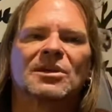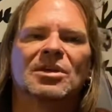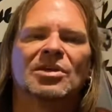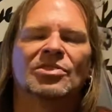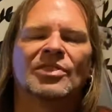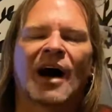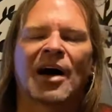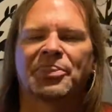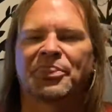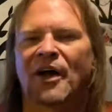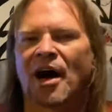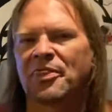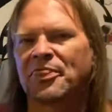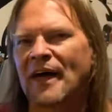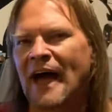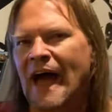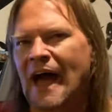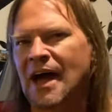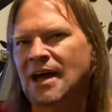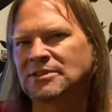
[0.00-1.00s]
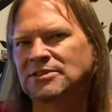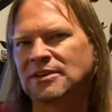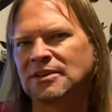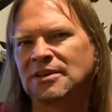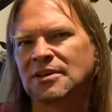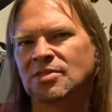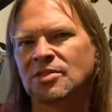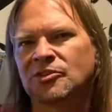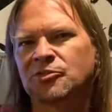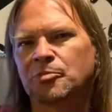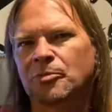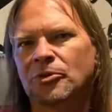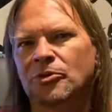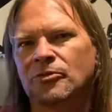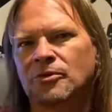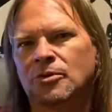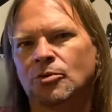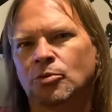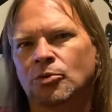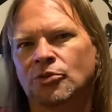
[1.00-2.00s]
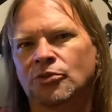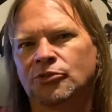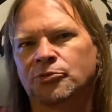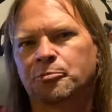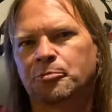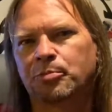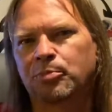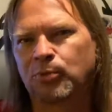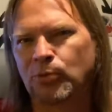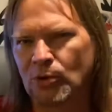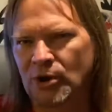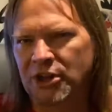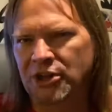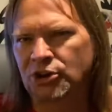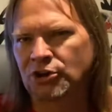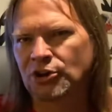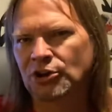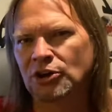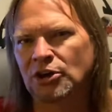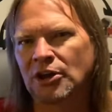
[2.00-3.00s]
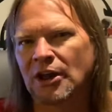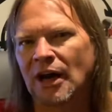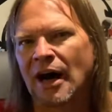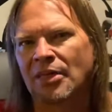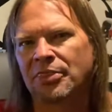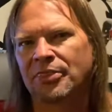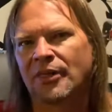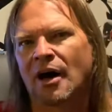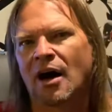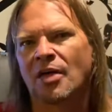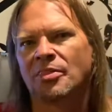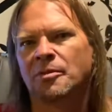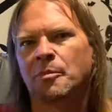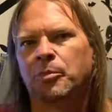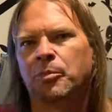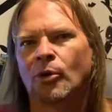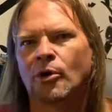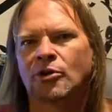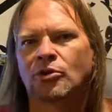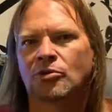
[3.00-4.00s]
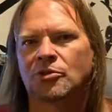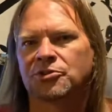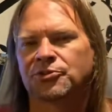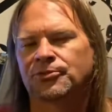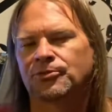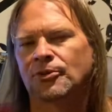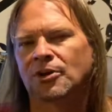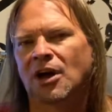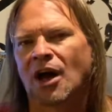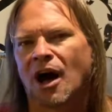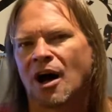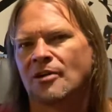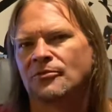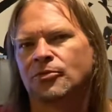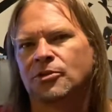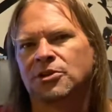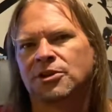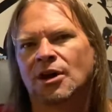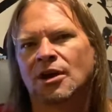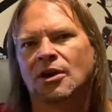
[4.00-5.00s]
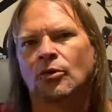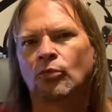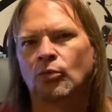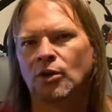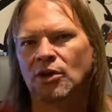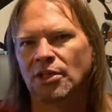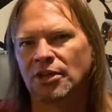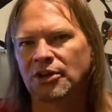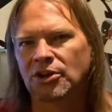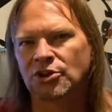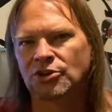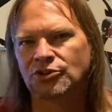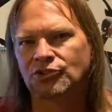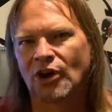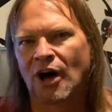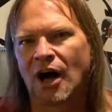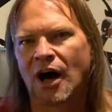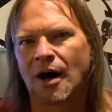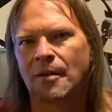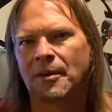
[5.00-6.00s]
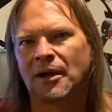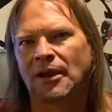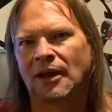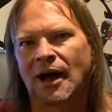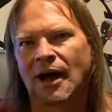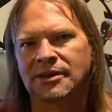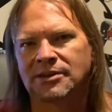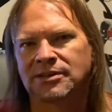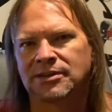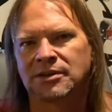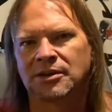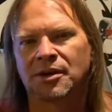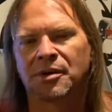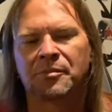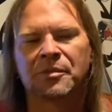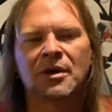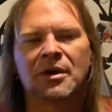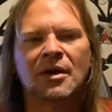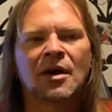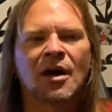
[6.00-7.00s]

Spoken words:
thought the acting in this movie was pretty good. I thought the boy Christopher Convery done a really good job. I liked him.